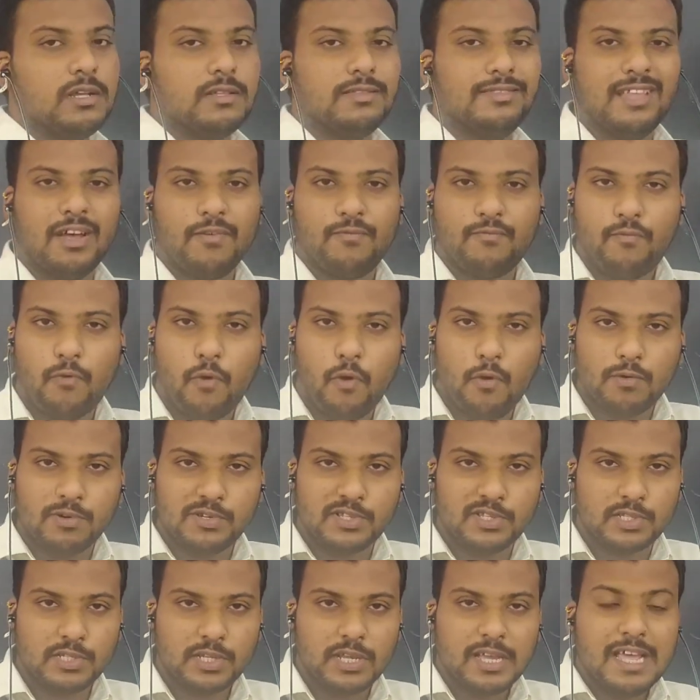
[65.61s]
The
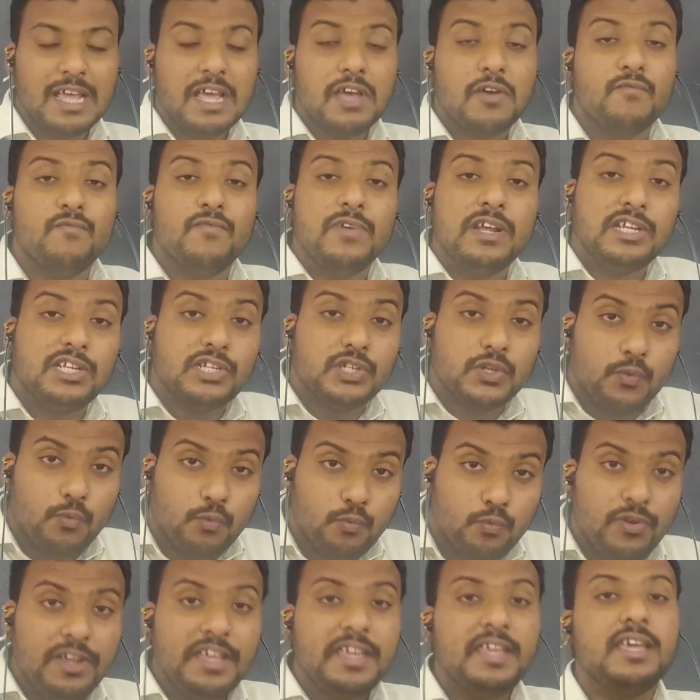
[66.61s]
force which
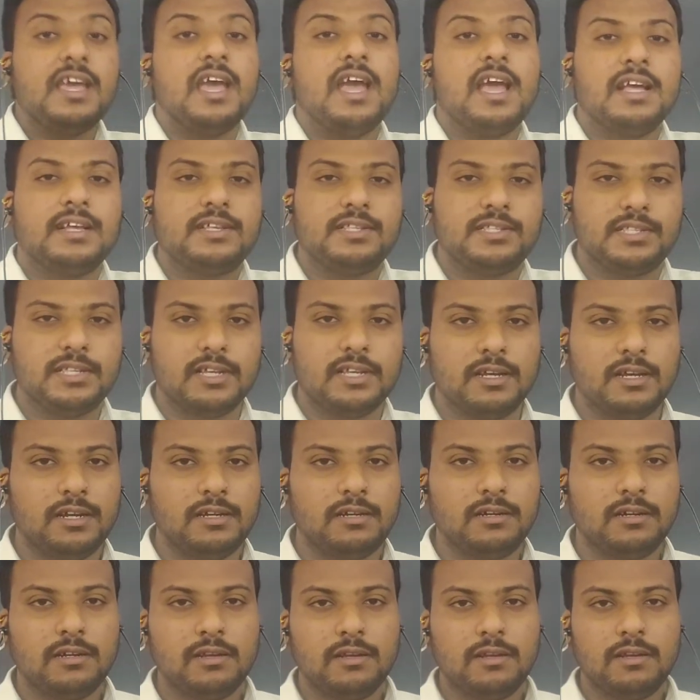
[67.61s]
we
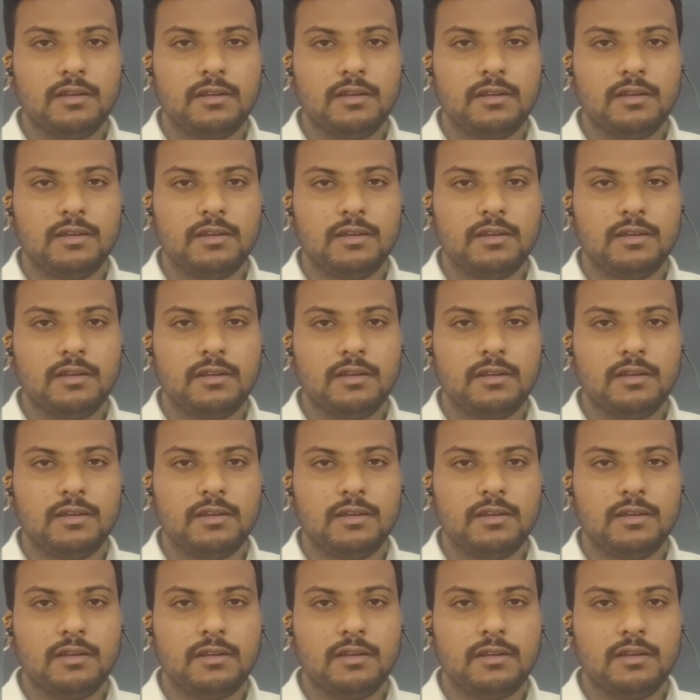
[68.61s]
exert